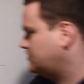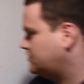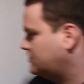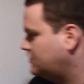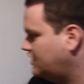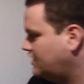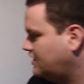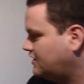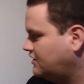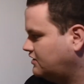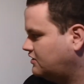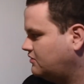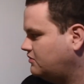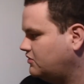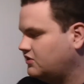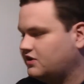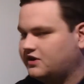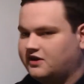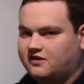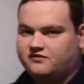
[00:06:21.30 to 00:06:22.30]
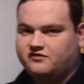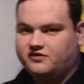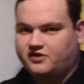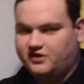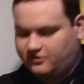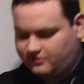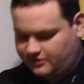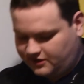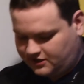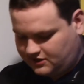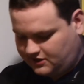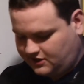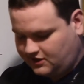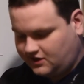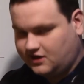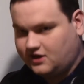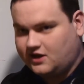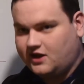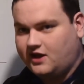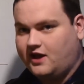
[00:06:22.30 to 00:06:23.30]
just so they can communicate very
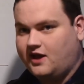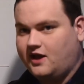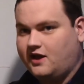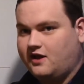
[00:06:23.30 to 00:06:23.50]
quickly,